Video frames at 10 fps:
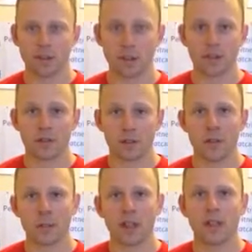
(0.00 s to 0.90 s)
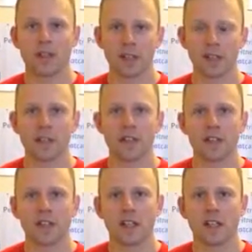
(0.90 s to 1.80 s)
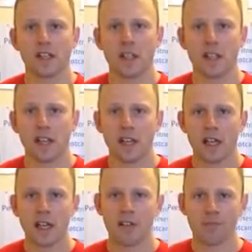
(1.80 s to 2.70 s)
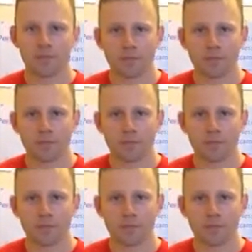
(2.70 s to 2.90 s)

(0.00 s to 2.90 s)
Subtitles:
She's going quite blind at the age of 89.